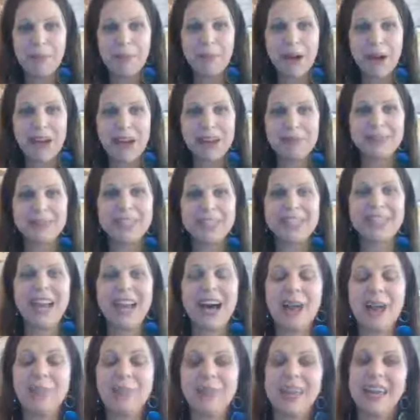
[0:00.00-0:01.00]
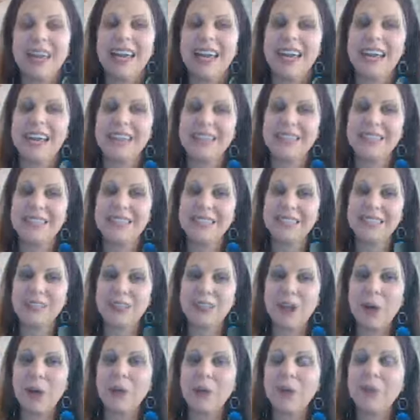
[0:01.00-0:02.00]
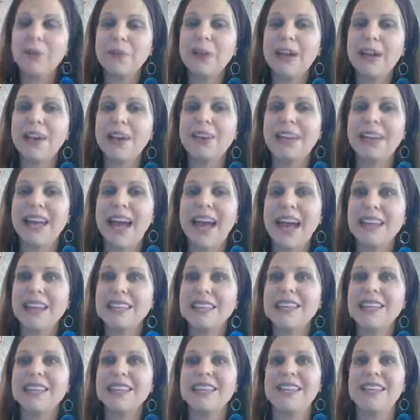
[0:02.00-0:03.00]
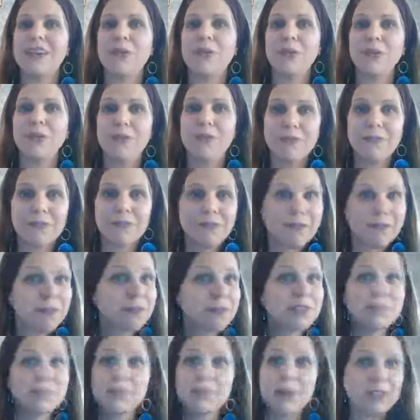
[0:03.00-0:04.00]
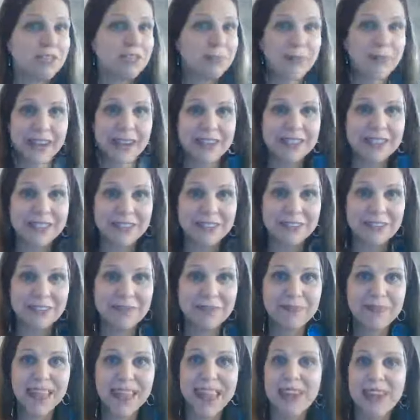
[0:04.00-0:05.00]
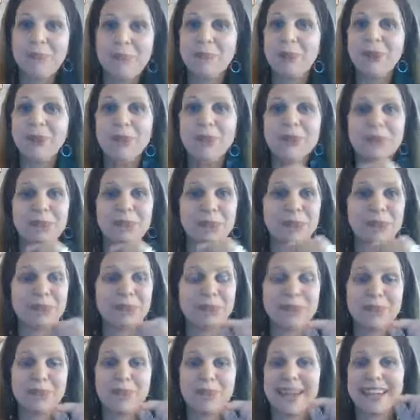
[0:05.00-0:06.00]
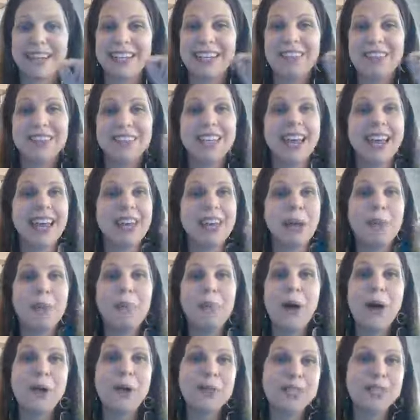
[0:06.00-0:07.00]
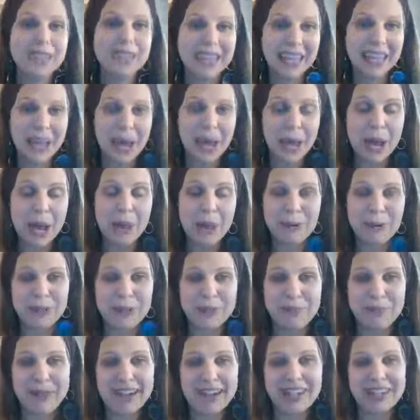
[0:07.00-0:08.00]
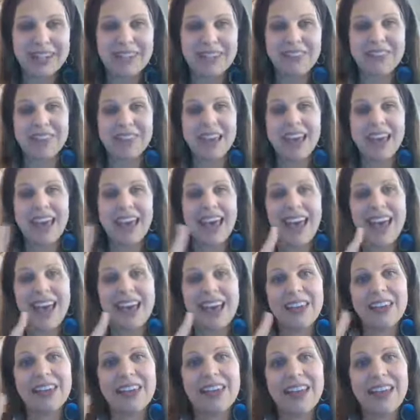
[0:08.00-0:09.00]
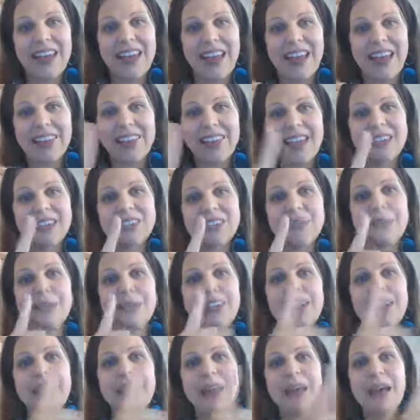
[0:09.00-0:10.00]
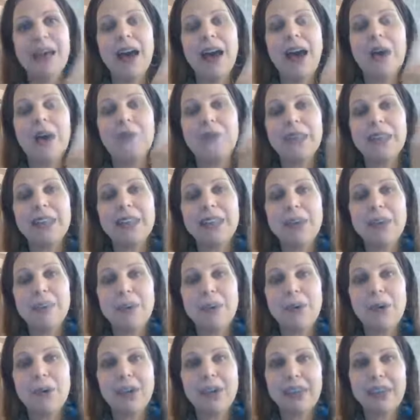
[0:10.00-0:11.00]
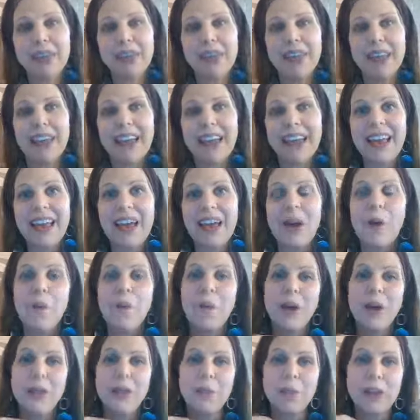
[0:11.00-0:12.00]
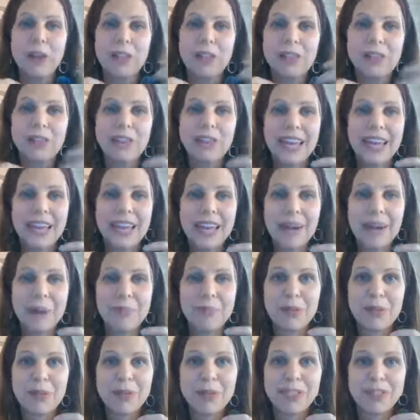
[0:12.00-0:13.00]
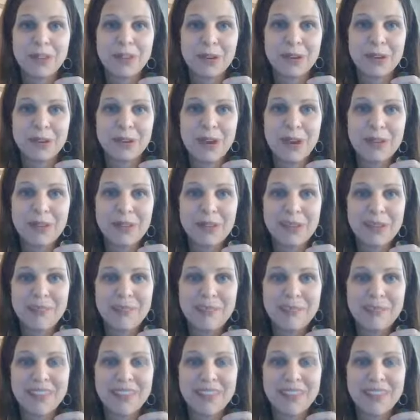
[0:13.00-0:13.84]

bottom to top, it's going around and accessing perspective and multiple perspectives and opposing perspectives. And that's a really important thing when we're looking at our personal growth,